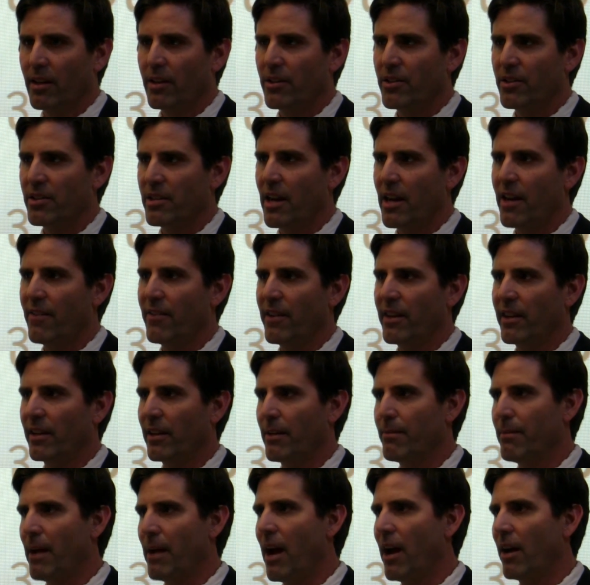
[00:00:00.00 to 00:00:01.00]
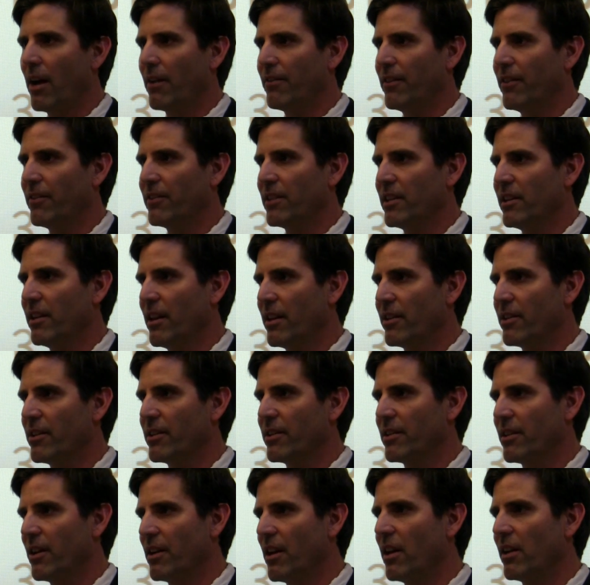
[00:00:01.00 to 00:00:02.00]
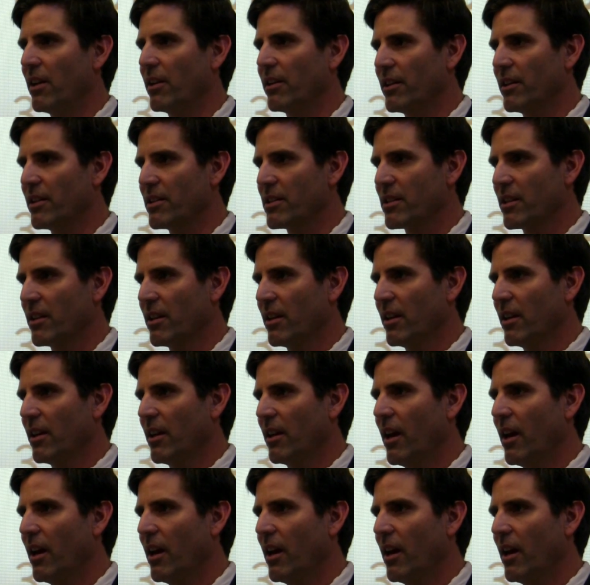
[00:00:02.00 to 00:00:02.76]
you're saving about $1,500